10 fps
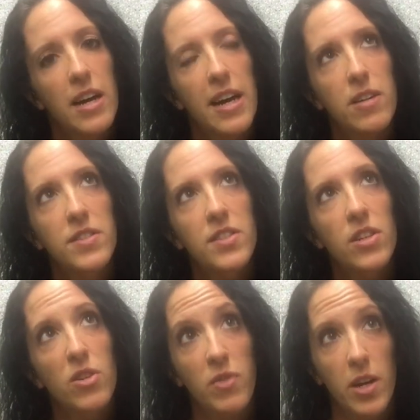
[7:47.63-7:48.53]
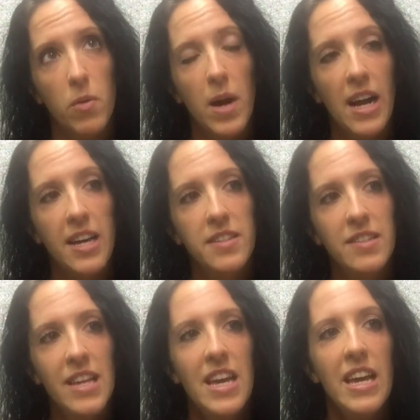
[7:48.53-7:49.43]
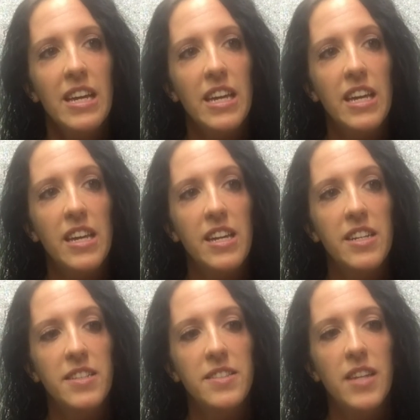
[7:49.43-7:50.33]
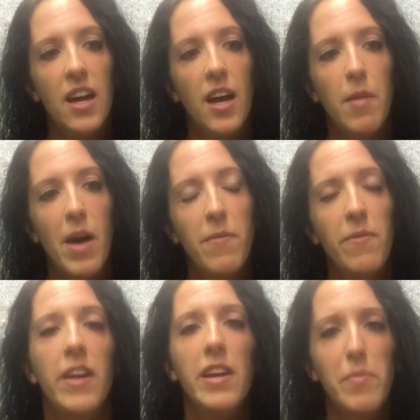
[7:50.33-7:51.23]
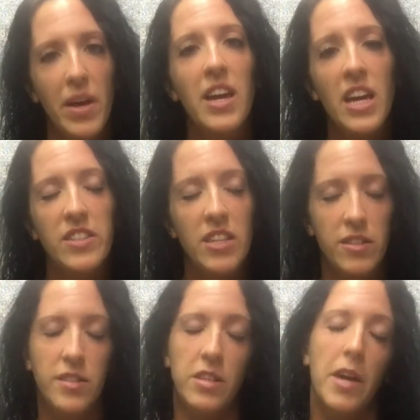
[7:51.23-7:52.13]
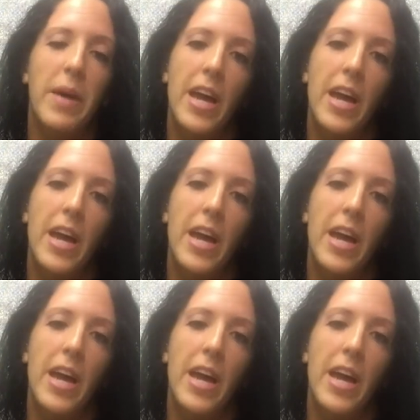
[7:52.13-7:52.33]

else career-wise is I'm very big into Instagram.